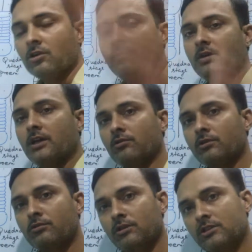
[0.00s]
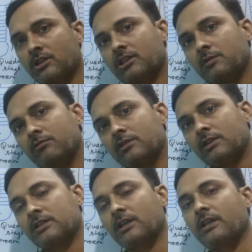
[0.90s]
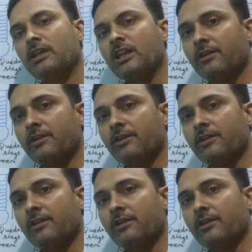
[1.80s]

we are going to discuss about the second